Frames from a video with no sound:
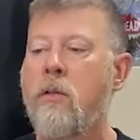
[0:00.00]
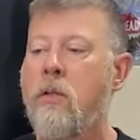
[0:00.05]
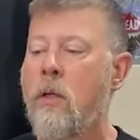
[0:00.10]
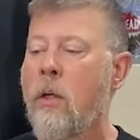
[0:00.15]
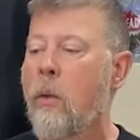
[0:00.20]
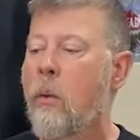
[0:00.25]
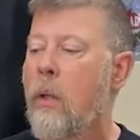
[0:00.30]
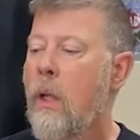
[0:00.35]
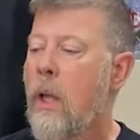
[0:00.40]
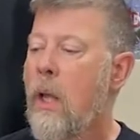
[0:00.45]

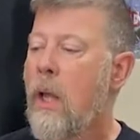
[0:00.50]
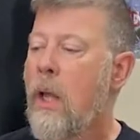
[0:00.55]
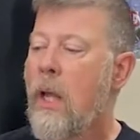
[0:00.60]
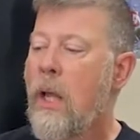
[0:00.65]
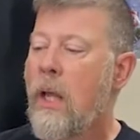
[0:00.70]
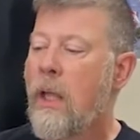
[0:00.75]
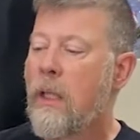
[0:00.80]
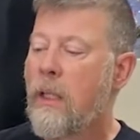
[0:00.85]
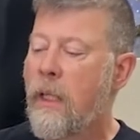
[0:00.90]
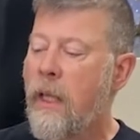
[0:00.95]
So
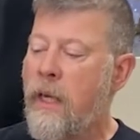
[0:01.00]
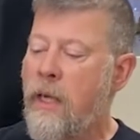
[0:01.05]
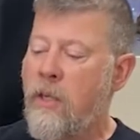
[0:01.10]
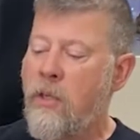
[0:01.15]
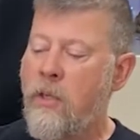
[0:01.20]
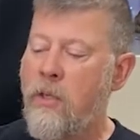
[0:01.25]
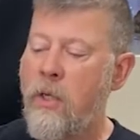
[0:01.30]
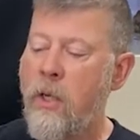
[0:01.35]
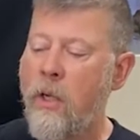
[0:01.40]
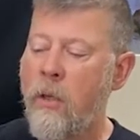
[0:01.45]

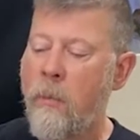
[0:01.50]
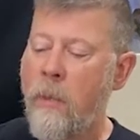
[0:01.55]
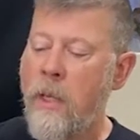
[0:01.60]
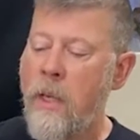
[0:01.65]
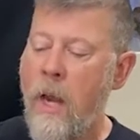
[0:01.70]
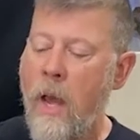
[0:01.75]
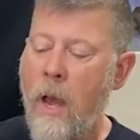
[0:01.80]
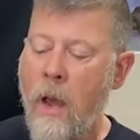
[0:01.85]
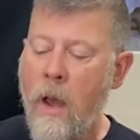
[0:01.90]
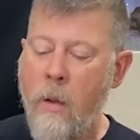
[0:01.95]
ladies and
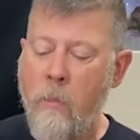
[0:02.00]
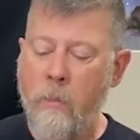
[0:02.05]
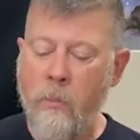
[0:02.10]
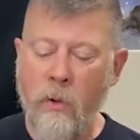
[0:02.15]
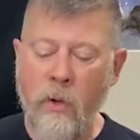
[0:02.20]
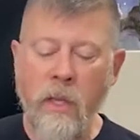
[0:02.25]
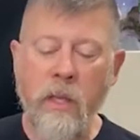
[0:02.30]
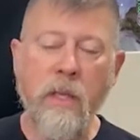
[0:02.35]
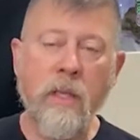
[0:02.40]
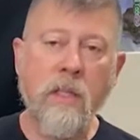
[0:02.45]
gentlemen, I'm
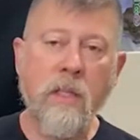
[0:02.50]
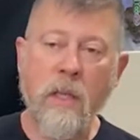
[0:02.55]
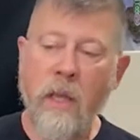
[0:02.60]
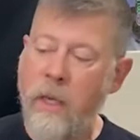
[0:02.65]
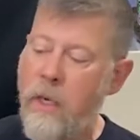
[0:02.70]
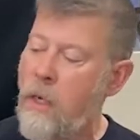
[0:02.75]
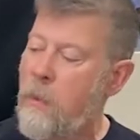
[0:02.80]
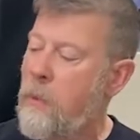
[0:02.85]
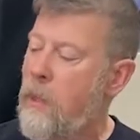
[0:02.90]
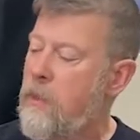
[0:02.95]
pretty
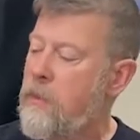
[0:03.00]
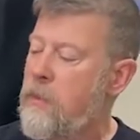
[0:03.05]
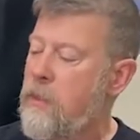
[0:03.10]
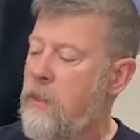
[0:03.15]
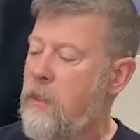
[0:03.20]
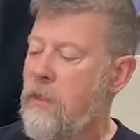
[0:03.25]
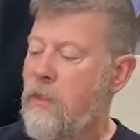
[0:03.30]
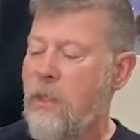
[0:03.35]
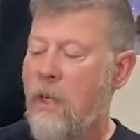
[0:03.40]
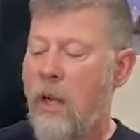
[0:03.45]
excited about
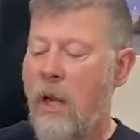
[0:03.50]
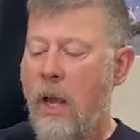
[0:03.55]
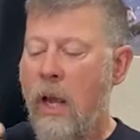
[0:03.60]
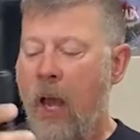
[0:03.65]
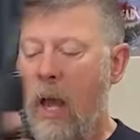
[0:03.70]
this.